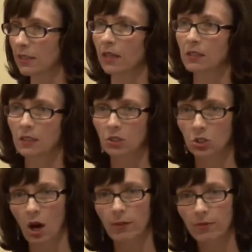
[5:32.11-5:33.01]
That's the
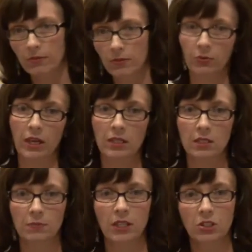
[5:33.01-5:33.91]
job of the retina
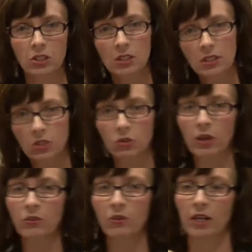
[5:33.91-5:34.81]
specialists and your
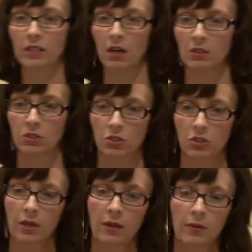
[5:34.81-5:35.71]
other eye doctors.